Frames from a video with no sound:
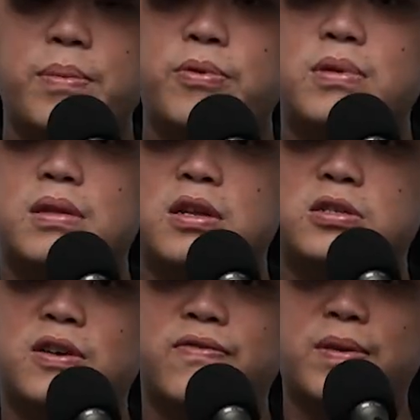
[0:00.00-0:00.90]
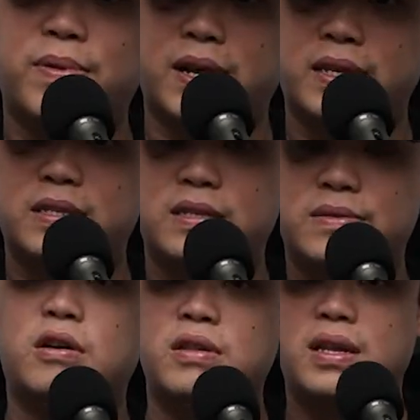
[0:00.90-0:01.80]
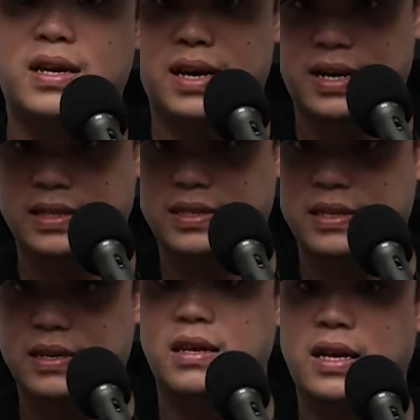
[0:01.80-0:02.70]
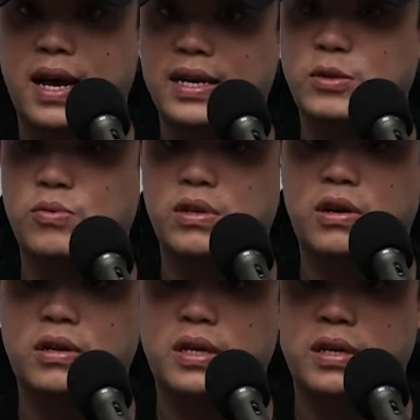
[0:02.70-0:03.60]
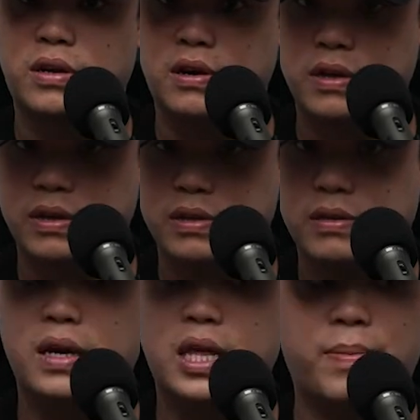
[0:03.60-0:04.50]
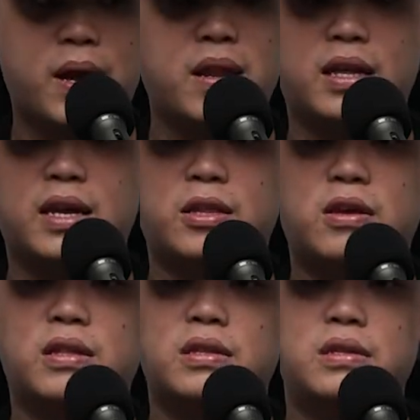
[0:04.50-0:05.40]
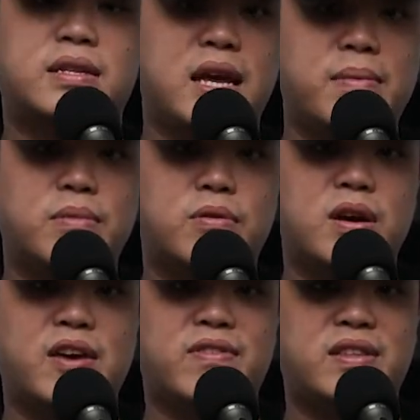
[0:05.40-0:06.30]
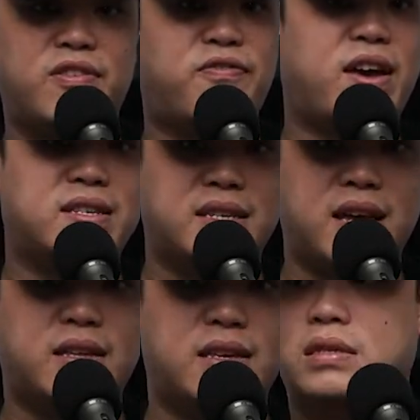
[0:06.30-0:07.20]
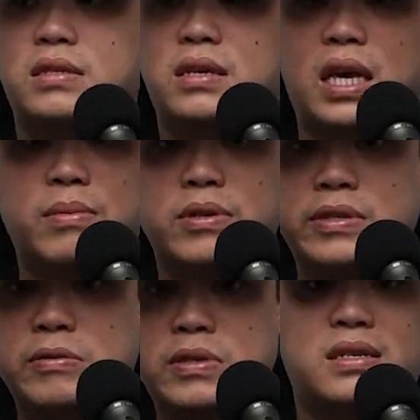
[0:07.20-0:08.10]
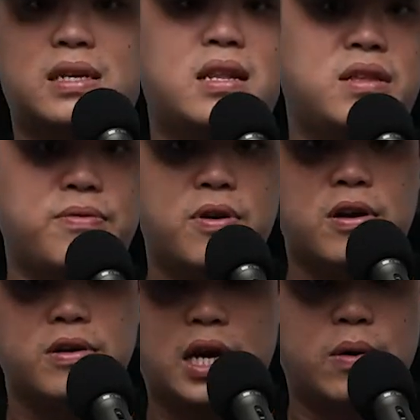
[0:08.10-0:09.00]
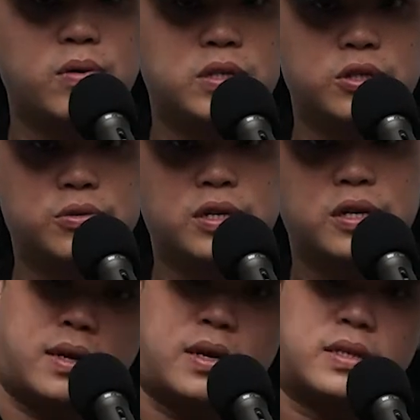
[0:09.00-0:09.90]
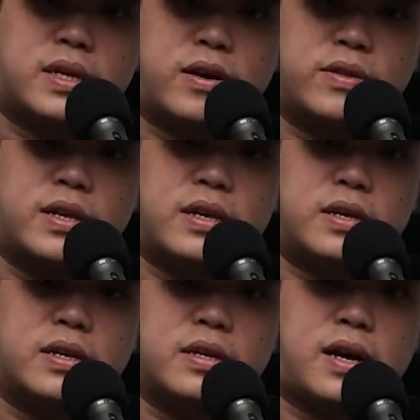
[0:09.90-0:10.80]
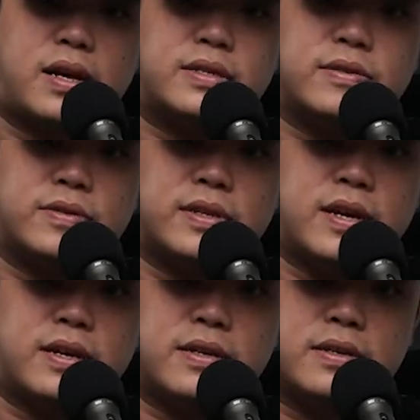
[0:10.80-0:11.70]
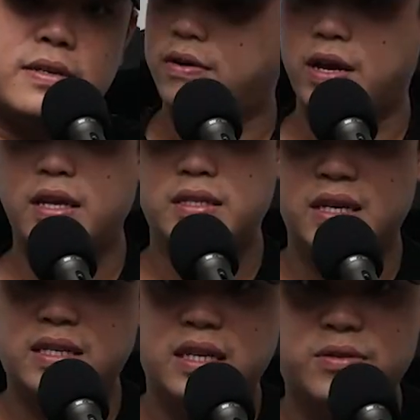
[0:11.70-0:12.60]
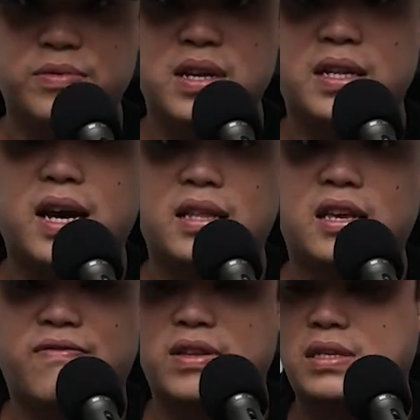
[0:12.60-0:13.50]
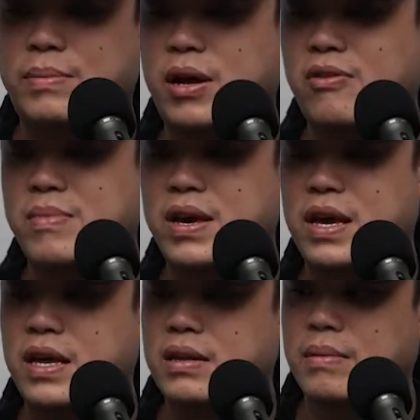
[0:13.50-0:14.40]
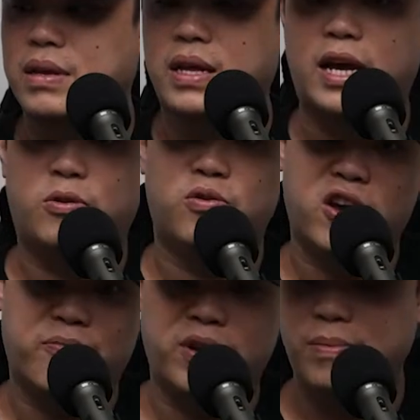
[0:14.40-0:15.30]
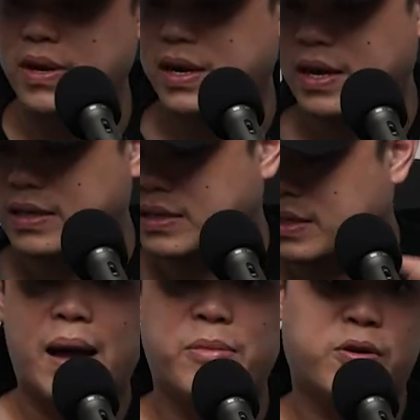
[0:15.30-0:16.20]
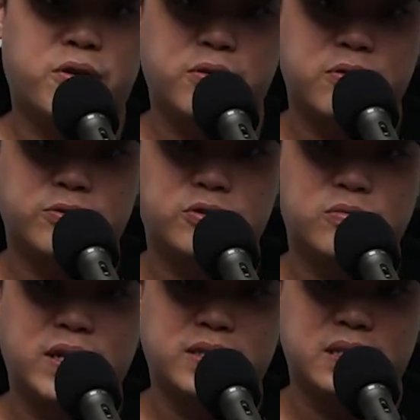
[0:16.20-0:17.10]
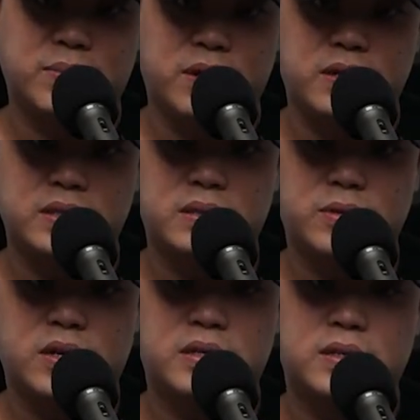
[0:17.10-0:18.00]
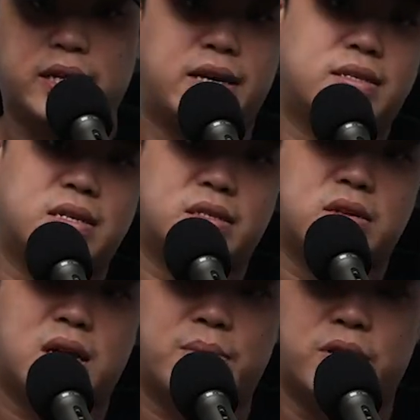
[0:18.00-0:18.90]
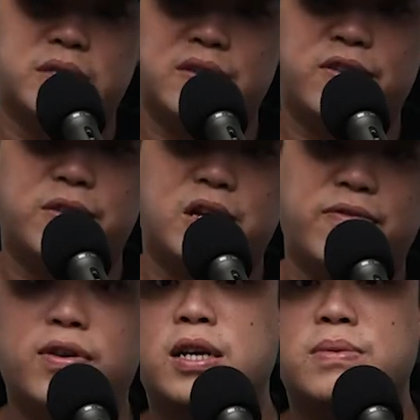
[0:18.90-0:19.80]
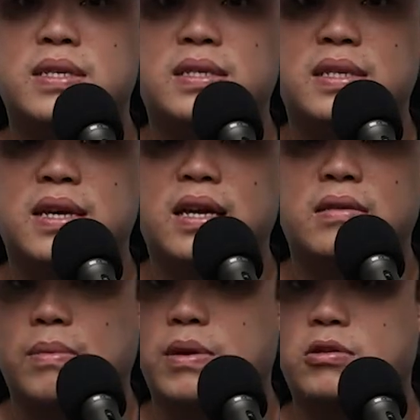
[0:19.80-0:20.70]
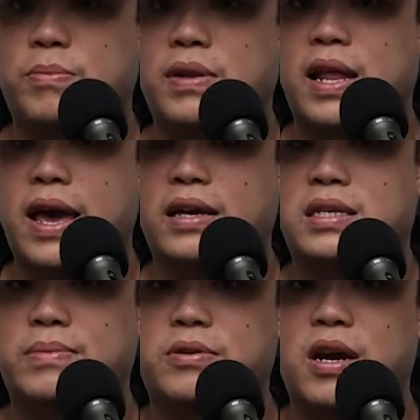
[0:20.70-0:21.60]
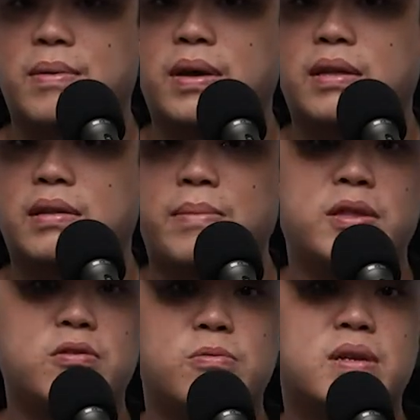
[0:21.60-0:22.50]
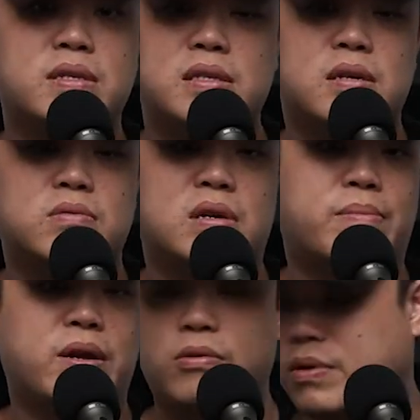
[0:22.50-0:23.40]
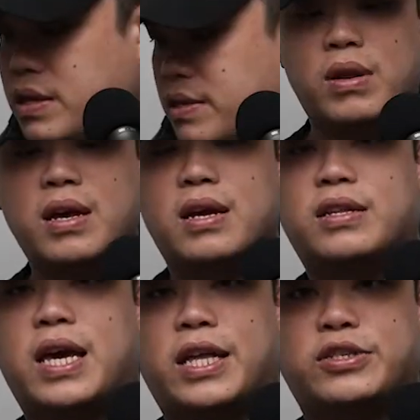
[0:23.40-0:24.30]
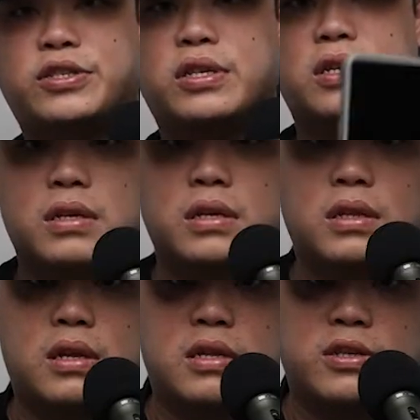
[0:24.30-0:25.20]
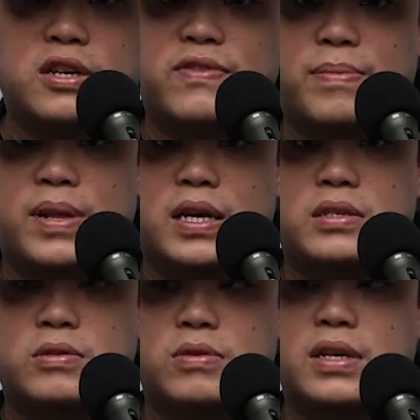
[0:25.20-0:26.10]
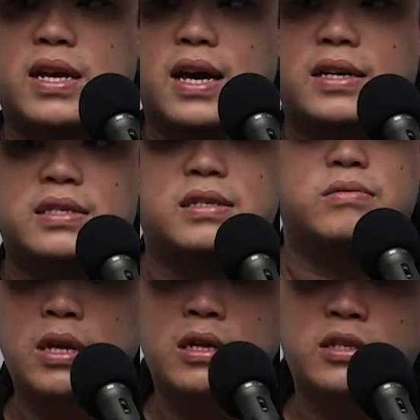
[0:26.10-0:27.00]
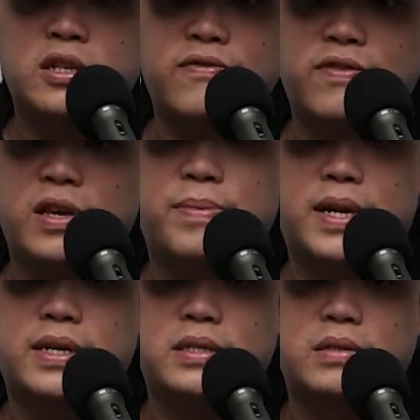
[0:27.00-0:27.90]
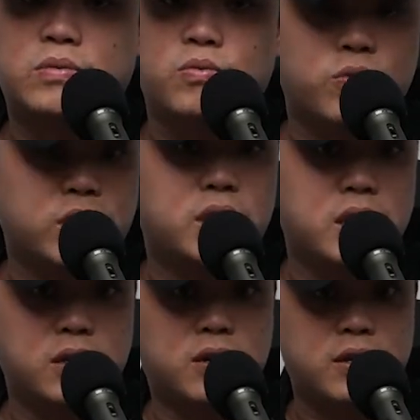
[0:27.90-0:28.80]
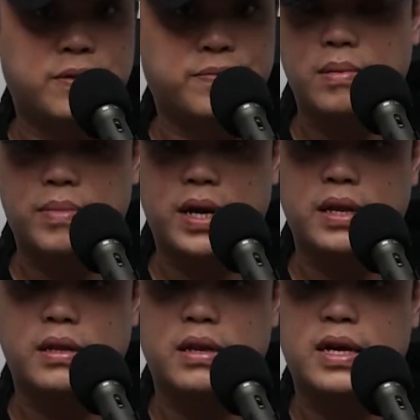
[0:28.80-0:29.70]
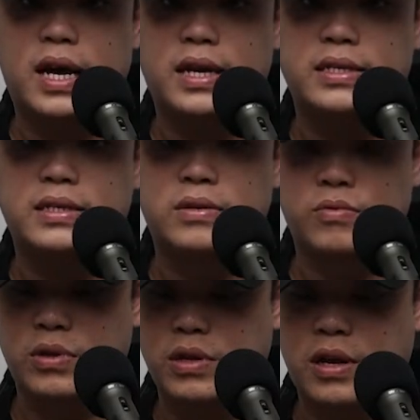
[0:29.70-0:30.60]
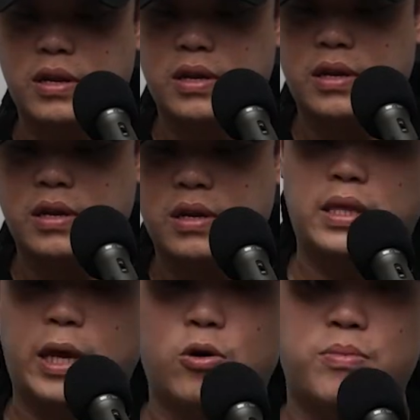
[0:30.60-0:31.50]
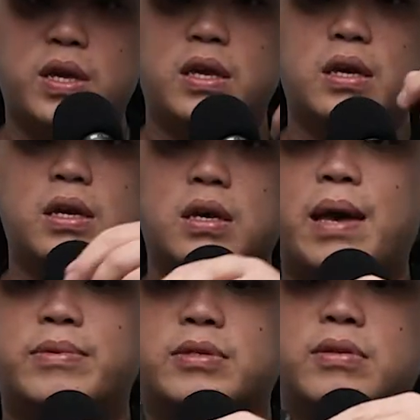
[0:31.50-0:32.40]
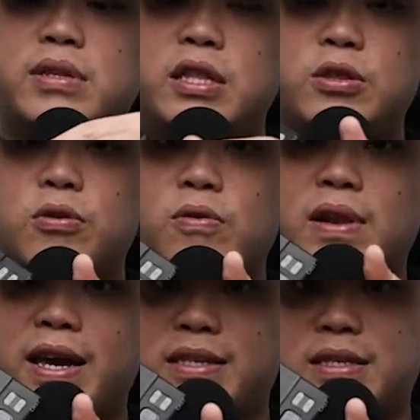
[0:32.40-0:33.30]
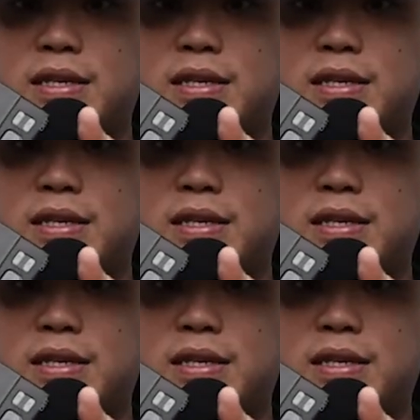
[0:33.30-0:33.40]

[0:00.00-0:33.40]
I put the Ninja V Plus on the cast would not turn on. And I panicked. I thought, damn, do I have a defect set? Is the cables loose? Is anything wrong? I wasn't sure. Here's how the cast looks like. Alright, it's really tiny. It fits in the palm of my hand. I mean, I do have pretty big hands. I'm not going to go through what's in the box because, like I said, it's not an unboxing video. If you guys want to see that, maybe drop a like, subscribe, and let me know you want to see that as well. I might do it. When I attached the Ninja V Plus to the cast, the Ninja V Plus would turn on, but the cast would not. There would be absolutely no lights